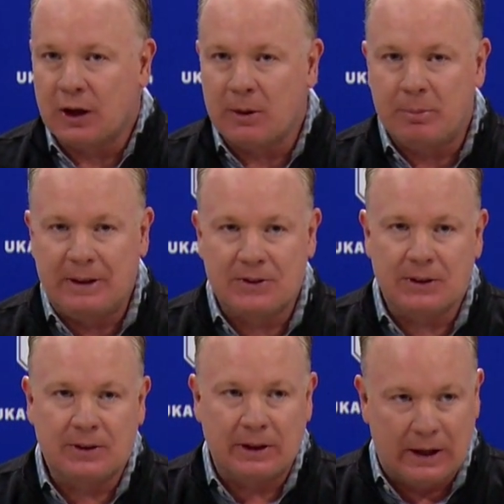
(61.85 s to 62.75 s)
You got to
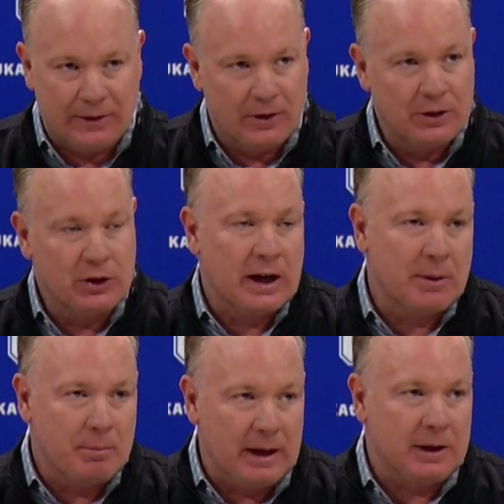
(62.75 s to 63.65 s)
piece it together, and you
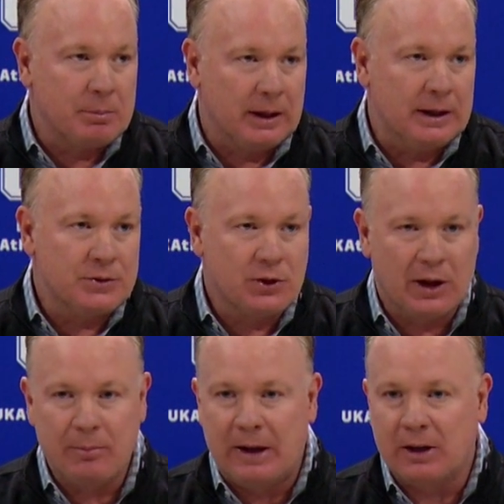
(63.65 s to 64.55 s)
got to make plays.
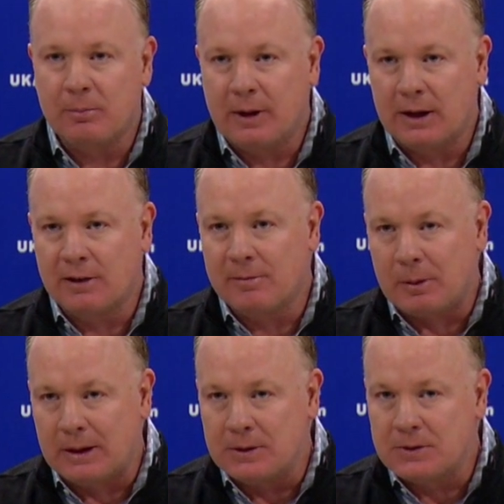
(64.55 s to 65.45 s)
You got to make
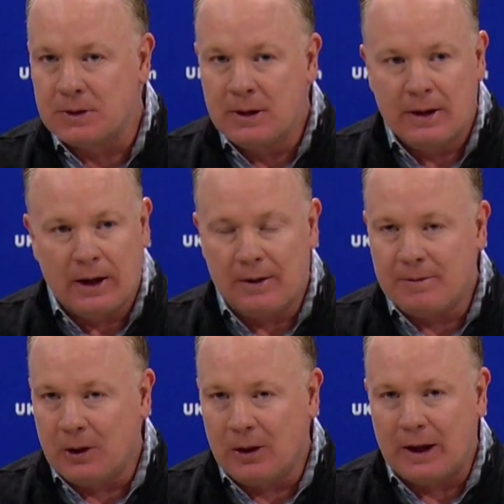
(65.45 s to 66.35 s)
competitive plays.
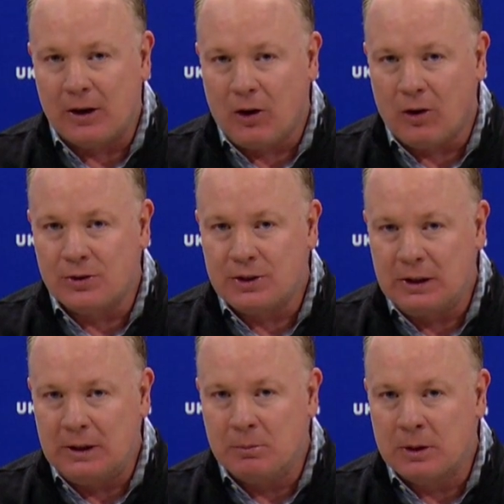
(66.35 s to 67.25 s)
I felt like our
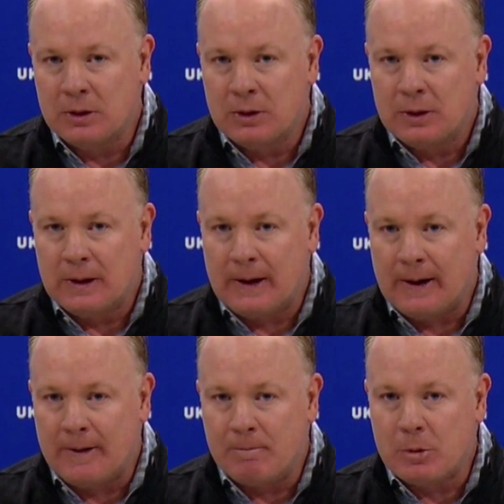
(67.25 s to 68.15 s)
team
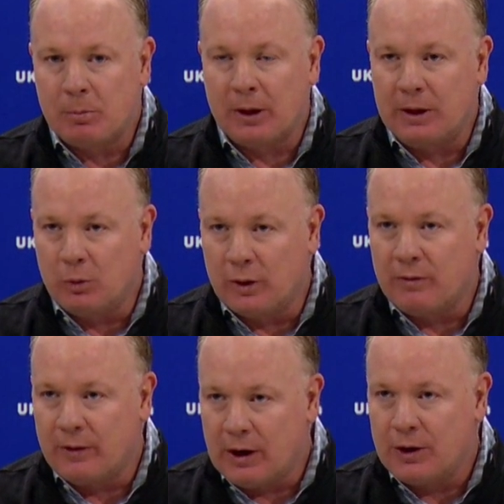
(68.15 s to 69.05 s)
played
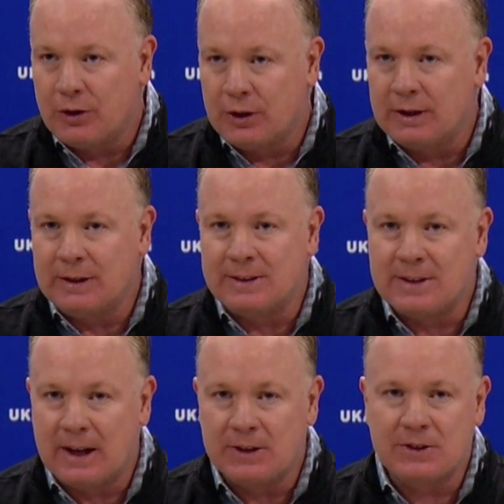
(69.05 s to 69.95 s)
with very good
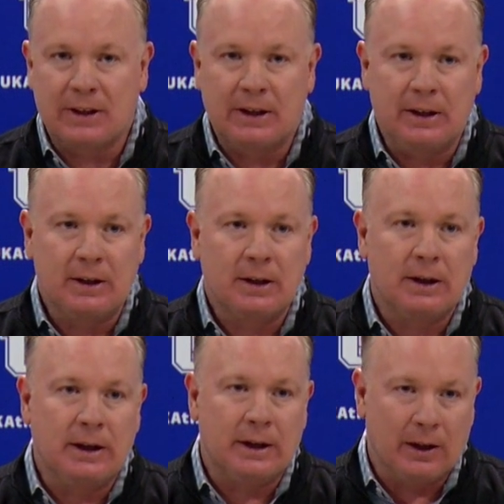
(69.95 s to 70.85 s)
intensity
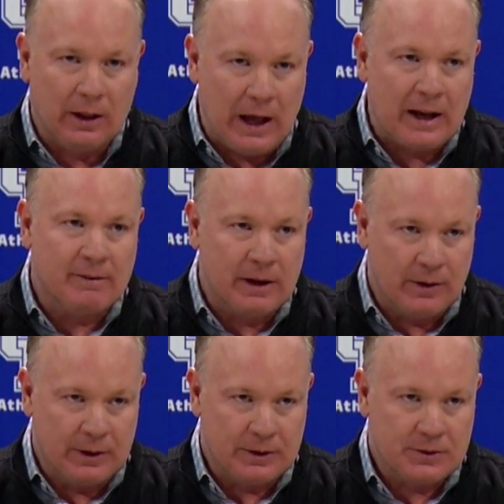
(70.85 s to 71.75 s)
in a lot of
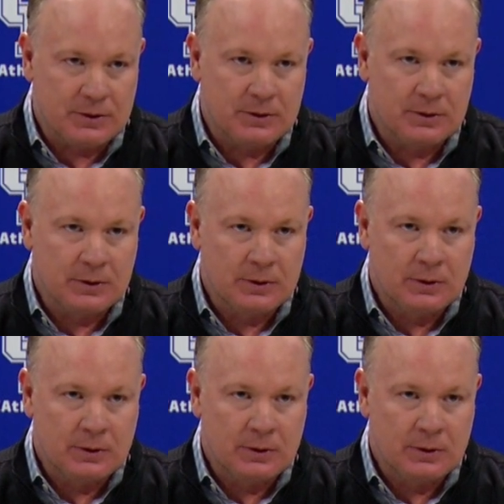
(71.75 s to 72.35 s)
areas.